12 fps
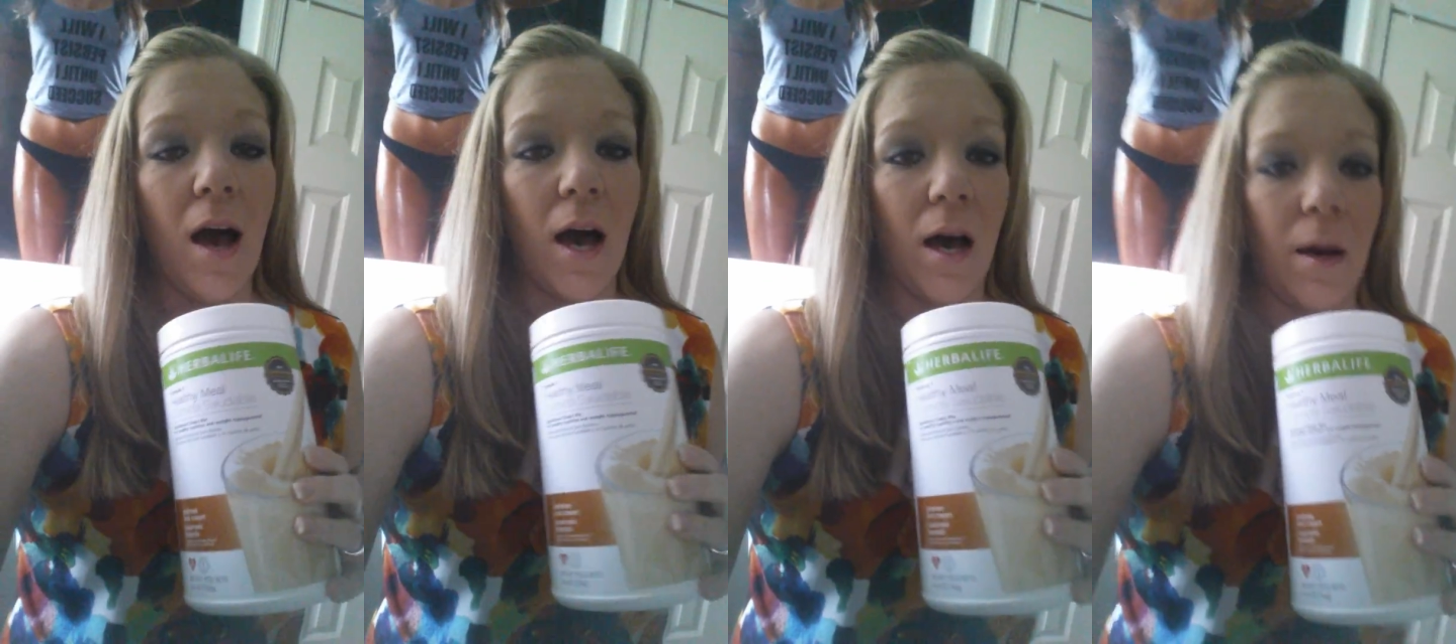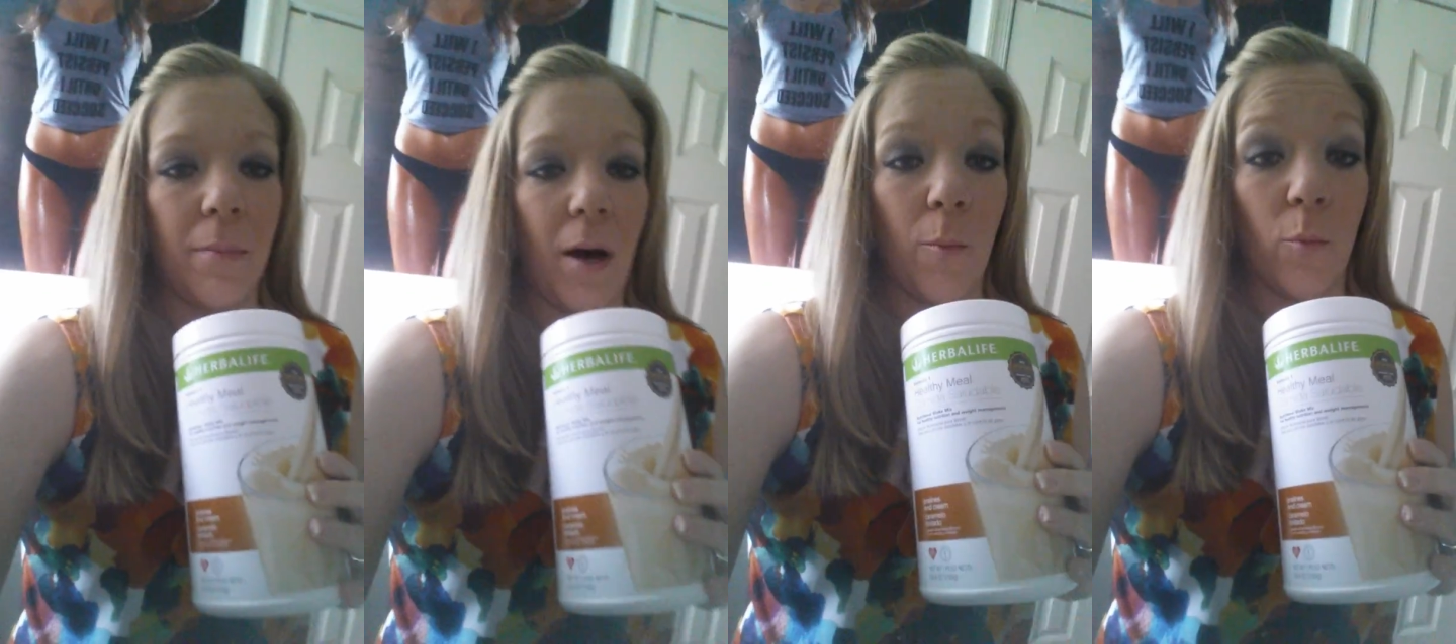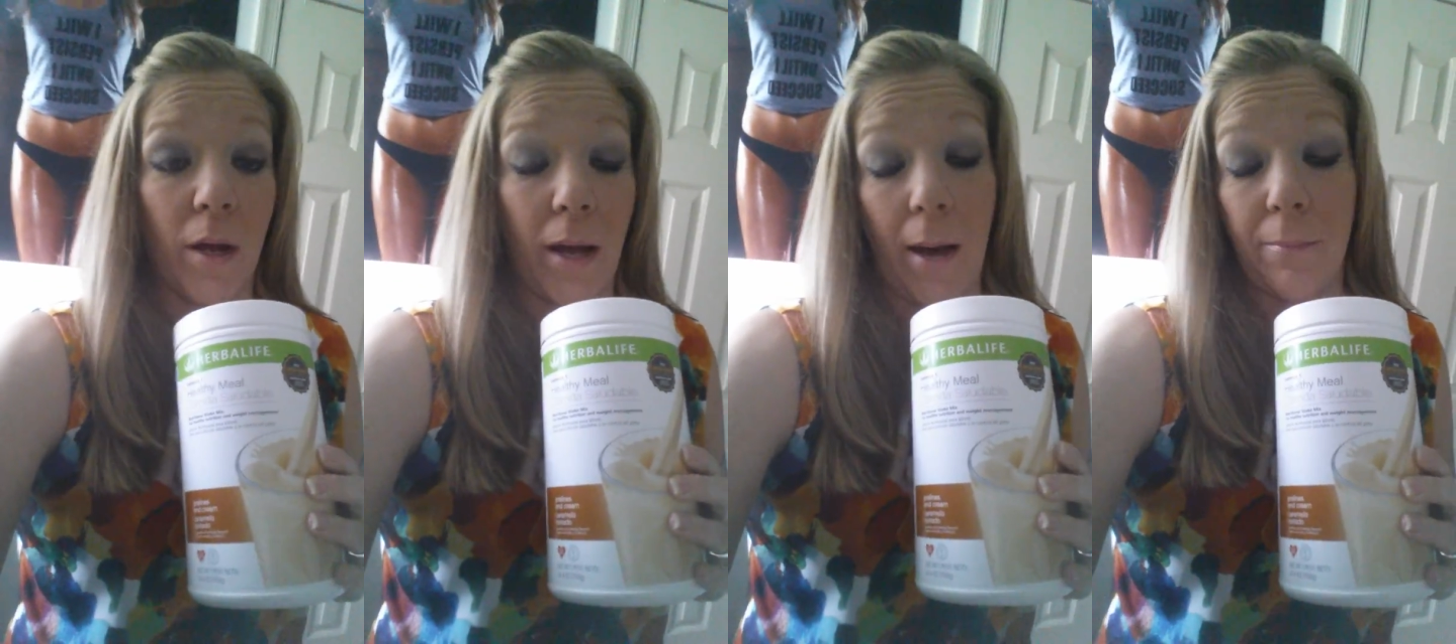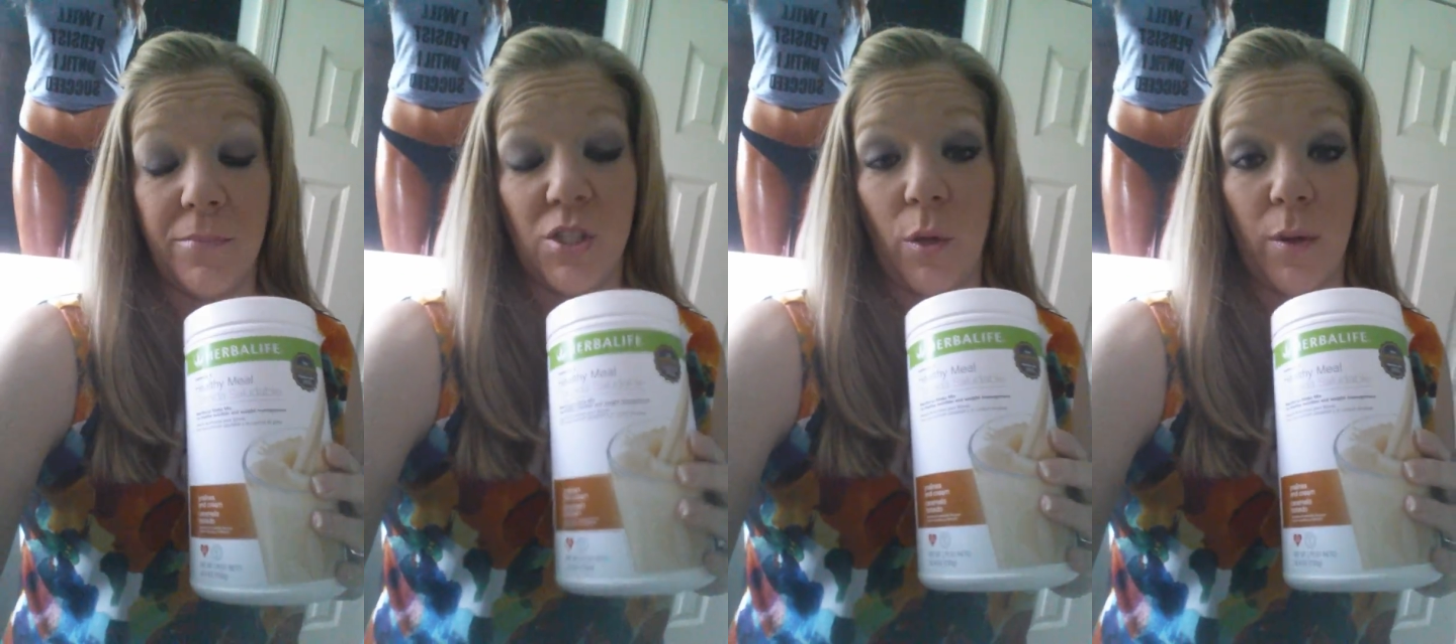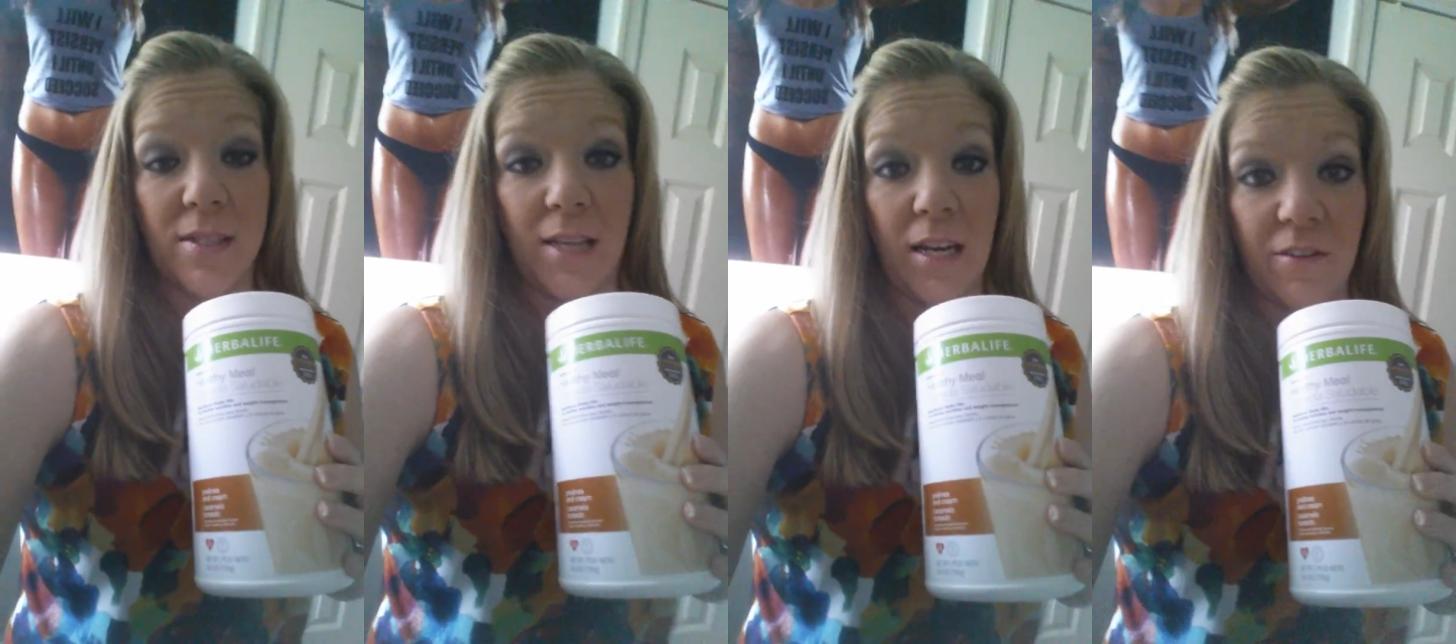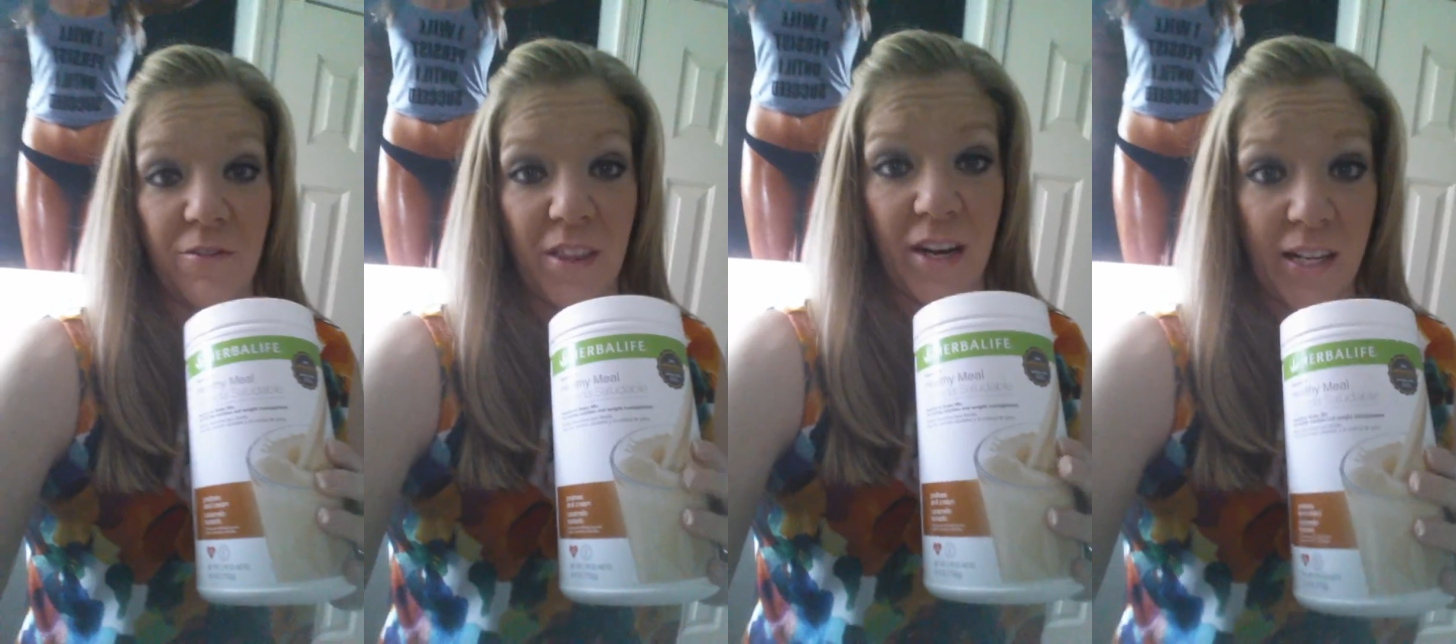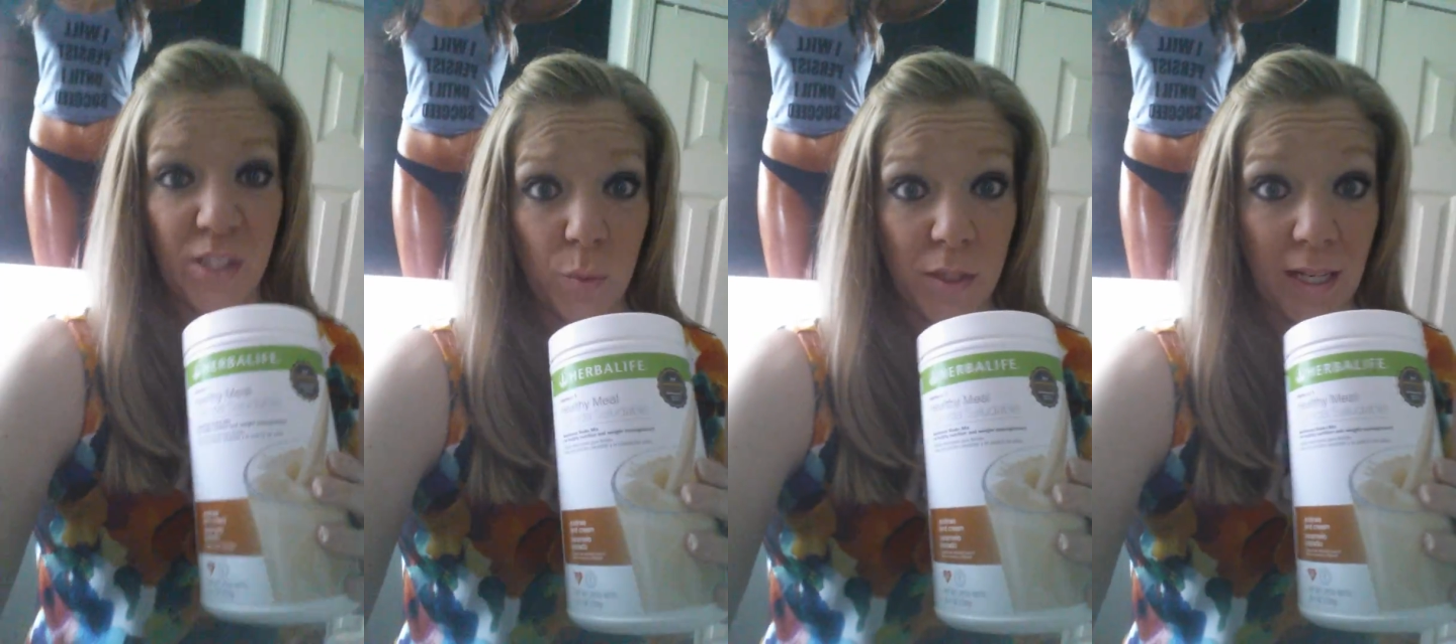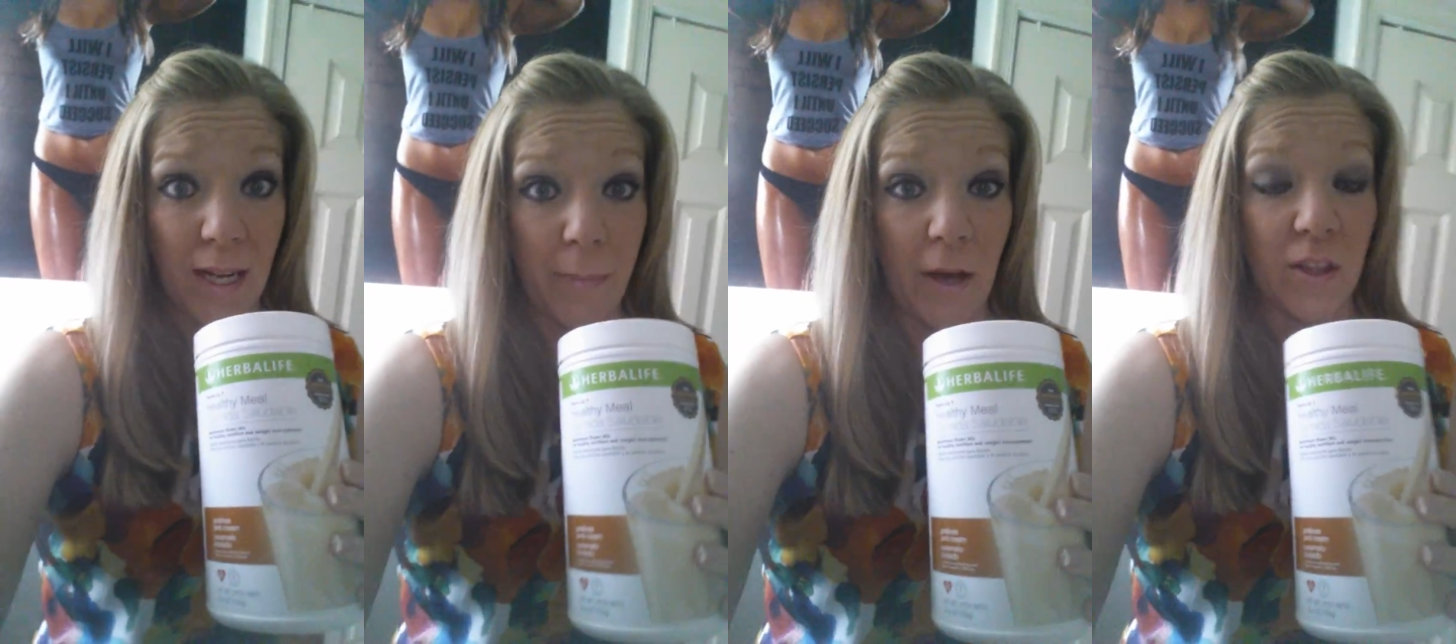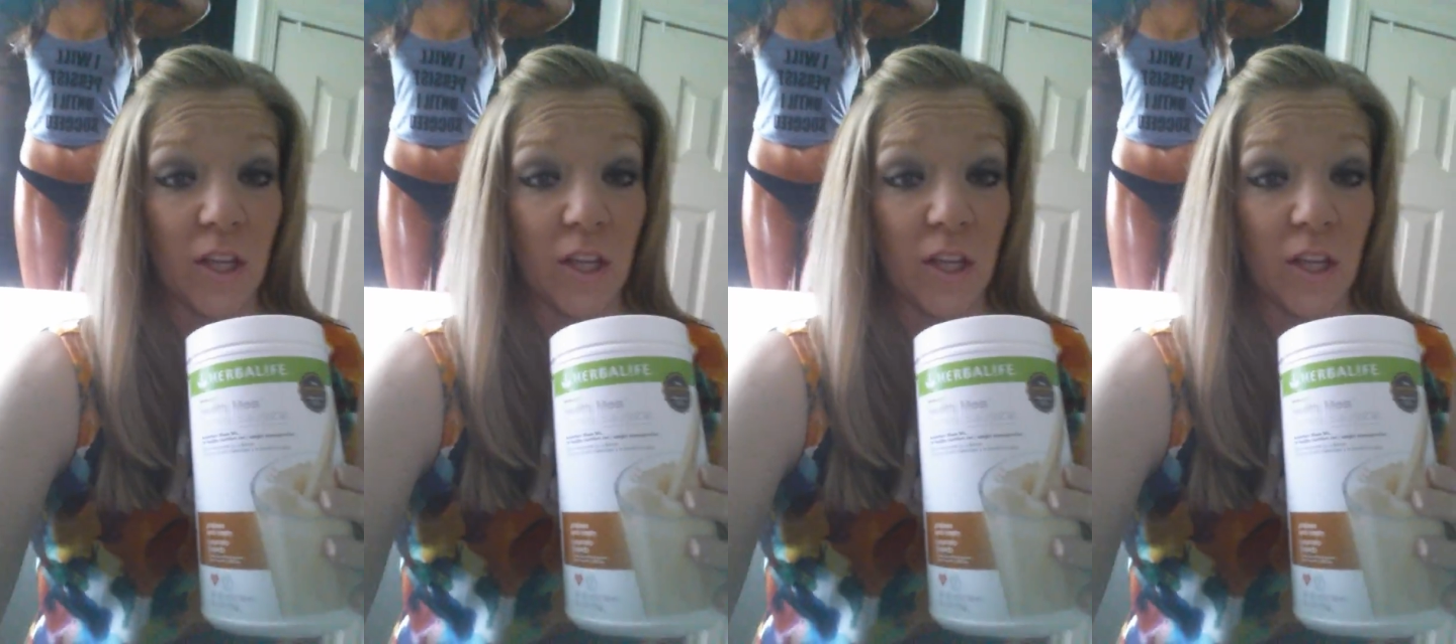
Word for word: Um, I'm, I'm so excited for the next one to come out.